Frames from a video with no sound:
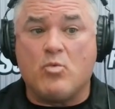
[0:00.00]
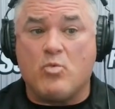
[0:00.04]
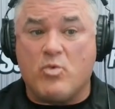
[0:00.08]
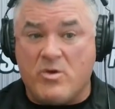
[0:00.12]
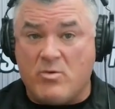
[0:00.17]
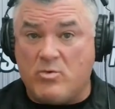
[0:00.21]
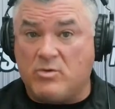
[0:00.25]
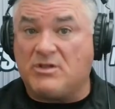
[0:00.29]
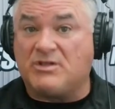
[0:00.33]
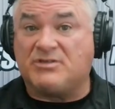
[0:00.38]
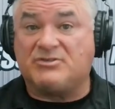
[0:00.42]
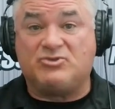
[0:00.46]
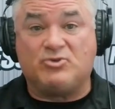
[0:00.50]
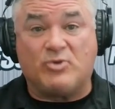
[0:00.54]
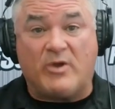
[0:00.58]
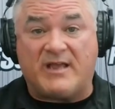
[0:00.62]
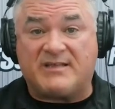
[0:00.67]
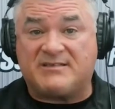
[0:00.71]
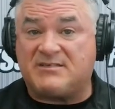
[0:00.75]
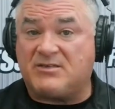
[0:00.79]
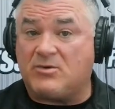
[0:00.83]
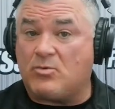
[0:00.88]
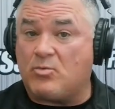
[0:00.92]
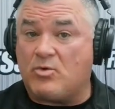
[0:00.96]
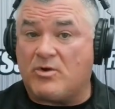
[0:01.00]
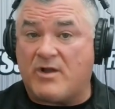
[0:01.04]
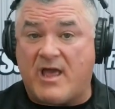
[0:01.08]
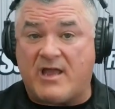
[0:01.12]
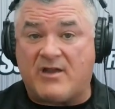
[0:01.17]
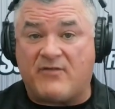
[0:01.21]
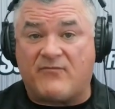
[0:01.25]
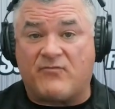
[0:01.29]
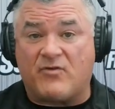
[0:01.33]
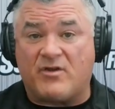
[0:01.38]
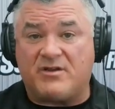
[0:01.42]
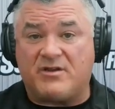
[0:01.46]
we will address it. We're
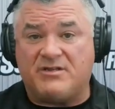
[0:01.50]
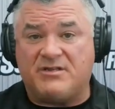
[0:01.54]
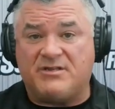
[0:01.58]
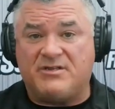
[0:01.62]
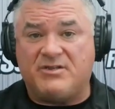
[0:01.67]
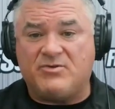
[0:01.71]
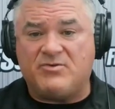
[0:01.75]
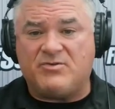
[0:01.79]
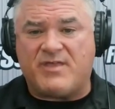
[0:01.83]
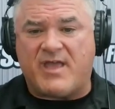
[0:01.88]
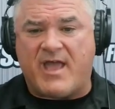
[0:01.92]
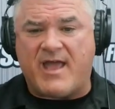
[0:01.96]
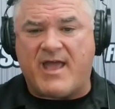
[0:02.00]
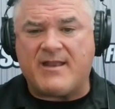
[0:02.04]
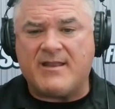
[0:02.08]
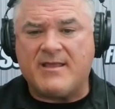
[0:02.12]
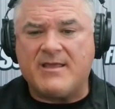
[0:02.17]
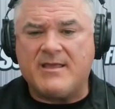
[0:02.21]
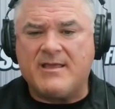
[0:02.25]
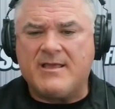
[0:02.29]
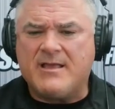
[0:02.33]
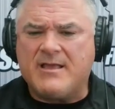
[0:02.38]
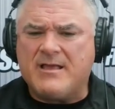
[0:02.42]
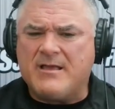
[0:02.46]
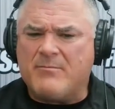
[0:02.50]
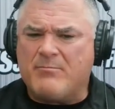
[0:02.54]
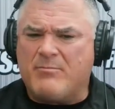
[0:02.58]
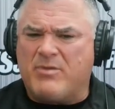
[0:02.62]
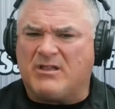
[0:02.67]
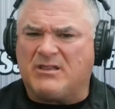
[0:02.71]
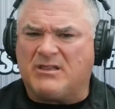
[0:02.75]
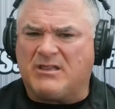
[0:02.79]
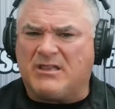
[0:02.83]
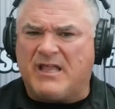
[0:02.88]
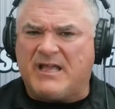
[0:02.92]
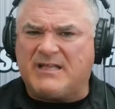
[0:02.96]
not afraid to do that.
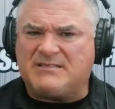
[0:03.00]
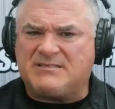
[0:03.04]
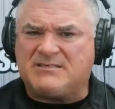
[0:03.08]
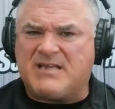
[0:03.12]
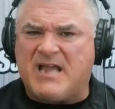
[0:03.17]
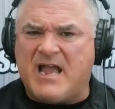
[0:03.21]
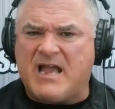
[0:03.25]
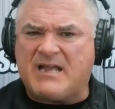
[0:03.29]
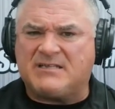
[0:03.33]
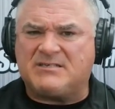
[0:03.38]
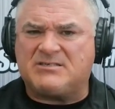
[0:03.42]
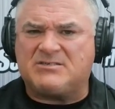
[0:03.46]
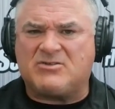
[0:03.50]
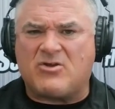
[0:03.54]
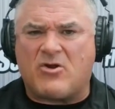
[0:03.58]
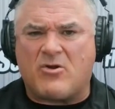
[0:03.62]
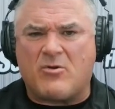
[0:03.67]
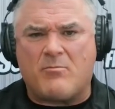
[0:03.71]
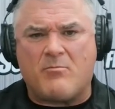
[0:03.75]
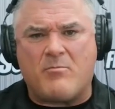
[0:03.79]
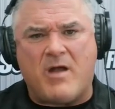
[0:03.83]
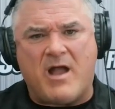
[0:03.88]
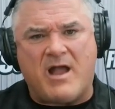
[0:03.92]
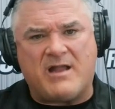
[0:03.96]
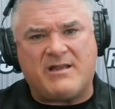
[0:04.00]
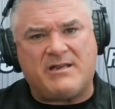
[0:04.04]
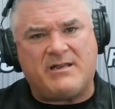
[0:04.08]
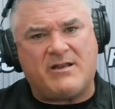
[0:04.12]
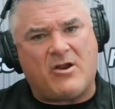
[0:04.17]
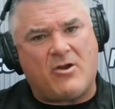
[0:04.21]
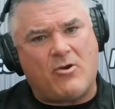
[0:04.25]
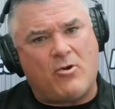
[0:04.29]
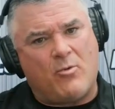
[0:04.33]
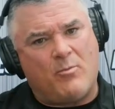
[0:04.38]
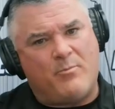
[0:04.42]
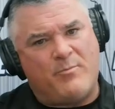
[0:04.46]
But let's kind of start minding
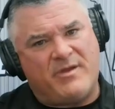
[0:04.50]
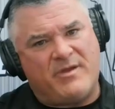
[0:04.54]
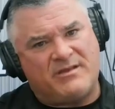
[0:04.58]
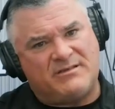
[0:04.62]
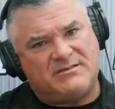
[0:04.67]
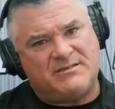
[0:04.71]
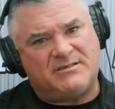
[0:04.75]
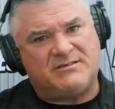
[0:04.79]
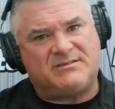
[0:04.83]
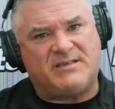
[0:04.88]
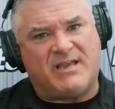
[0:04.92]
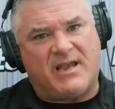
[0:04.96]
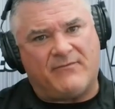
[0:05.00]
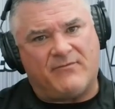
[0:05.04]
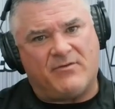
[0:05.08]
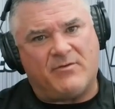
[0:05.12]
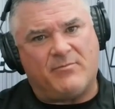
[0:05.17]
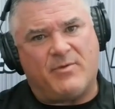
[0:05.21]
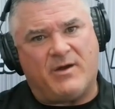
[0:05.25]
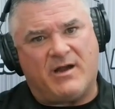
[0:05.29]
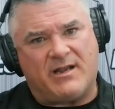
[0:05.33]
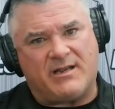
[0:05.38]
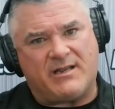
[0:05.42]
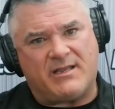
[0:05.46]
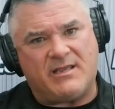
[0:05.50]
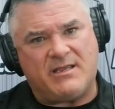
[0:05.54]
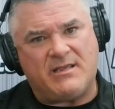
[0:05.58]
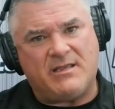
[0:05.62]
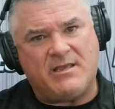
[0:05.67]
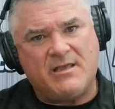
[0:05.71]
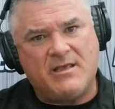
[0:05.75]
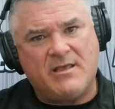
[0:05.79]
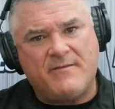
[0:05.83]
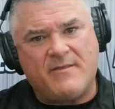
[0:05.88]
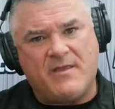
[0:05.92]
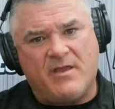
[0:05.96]
our own business,
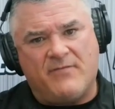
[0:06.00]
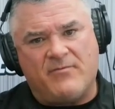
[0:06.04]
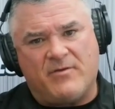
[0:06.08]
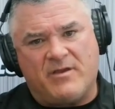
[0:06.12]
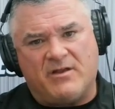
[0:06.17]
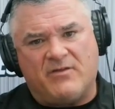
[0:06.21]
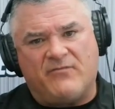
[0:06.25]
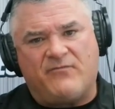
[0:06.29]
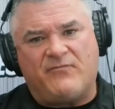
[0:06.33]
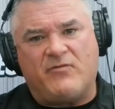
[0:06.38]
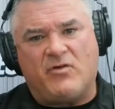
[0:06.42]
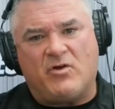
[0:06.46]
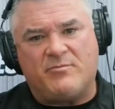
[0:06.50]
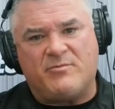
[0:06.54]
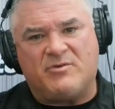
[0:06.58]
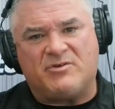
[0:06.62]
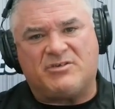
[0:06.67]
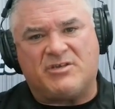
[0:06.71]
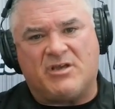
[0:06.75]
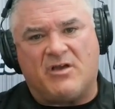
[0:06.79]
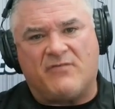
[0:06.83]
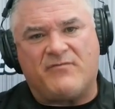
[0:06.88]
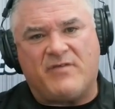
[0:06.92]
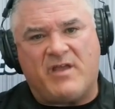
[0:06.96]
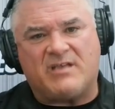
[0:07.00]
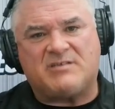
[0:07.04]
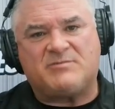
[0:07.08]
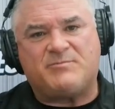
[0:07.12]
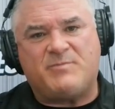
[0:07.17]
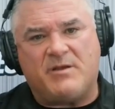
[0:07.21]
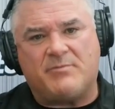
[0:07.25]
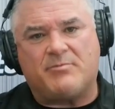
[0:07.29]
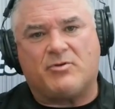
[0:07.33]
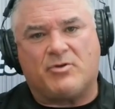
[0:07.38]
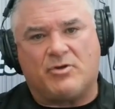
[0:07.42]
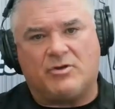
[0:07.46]
everybody. If you're going to film yourself, yes,
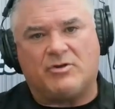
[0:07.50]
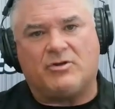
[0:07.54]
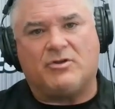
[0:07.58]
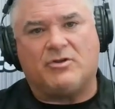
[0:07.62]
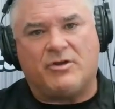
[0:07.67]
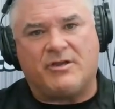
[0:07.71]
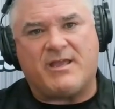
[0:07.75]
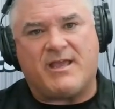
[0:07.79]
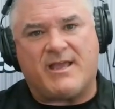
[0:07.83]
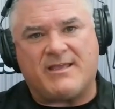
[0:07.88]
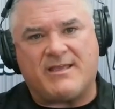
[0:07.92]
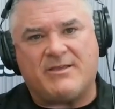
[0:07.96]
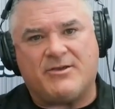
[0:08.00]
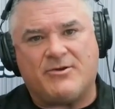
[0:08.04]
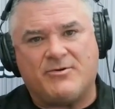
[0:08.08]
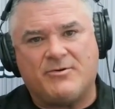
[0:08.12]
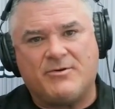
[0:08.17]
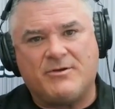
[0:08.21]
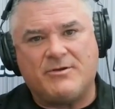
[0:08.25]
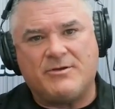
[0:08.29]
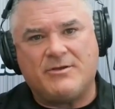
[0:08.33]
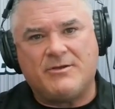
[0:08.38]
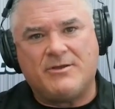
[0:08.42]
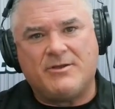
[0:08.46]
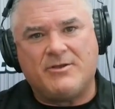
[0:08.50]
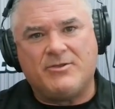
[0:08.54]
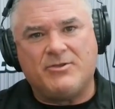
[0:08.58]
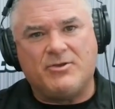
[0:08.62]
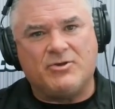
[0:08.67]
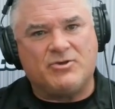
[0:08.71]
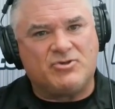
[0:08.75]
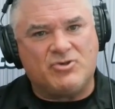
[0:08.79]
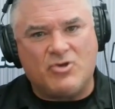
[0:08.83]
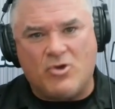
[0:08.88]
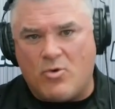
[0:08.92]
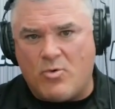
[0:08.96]
people are going to look at you.
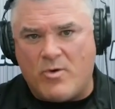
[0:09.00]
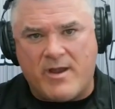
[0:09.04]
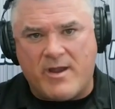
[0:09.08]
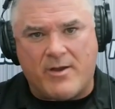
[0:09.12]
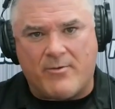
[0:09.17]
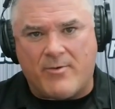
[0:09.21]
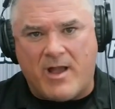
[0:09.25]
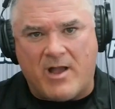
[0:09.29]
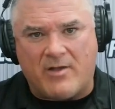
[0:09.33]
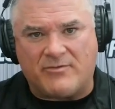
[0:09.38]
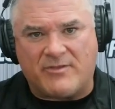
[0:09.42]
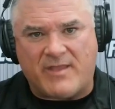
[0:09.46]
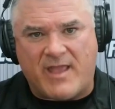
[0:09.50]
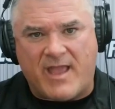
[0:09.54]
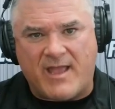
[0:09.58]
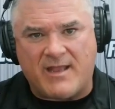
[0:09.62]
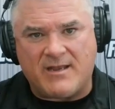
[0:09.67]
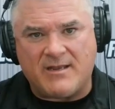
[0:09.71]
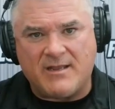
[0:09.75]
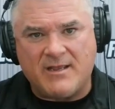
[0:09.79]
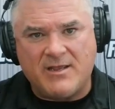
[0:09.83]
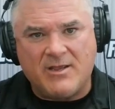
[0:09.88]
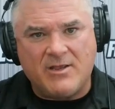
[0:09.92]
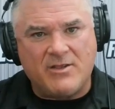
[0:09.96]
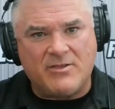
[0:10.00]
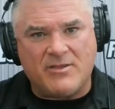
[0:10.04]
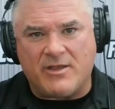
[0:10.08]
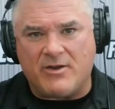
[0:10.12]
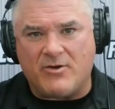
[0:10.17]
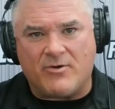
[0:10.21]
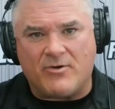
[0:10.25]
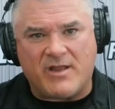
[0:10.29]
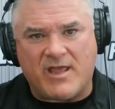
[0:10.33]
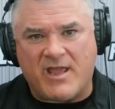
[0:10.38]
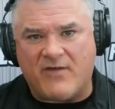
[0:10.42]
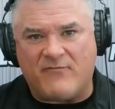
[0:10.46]
There's no way around that. They
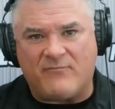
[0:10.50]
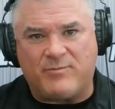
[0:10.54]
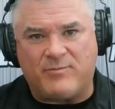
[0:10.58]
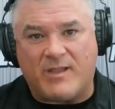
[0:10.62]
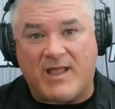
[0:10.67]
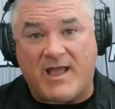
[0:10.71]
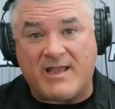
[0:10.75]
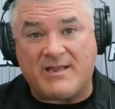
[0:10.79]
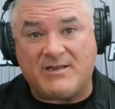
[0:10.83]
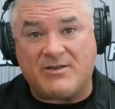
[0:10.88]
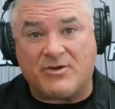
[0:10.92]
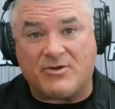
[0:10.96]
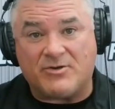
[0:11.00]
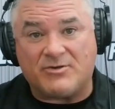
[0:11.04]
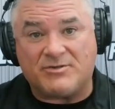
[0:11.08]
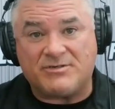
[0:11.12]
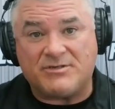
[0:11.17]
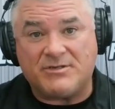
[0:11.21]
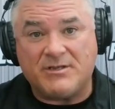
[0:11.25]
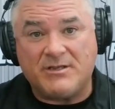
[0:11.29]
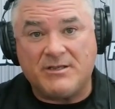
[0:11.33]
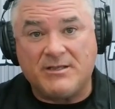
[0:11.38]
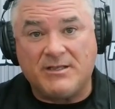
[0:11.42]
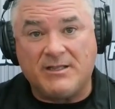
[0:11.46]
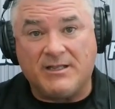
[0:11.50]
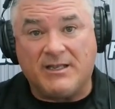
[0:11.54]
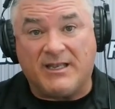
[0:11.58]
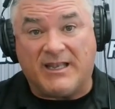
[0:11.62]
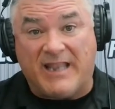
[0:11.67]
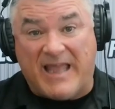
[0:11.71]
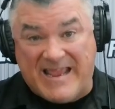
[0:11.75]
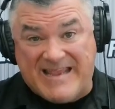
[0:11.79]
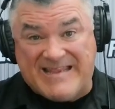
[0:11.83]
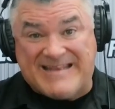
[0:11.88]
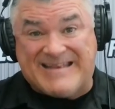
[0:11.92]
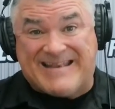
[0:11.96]
don't have blinders.
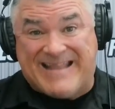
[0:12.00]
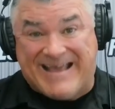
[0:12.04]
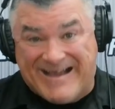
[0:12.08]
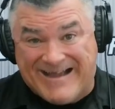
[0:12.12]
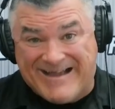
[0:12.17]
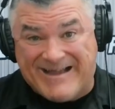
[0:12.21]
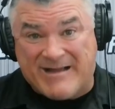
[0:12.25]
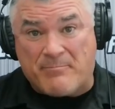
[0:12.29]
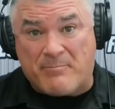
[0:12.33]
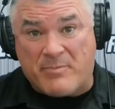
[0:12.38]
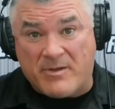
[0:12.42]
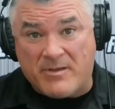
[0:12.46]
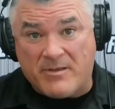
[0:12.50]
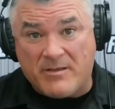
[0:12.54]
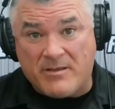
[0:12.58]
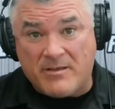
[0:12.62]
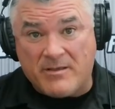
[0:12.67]
Lighten up.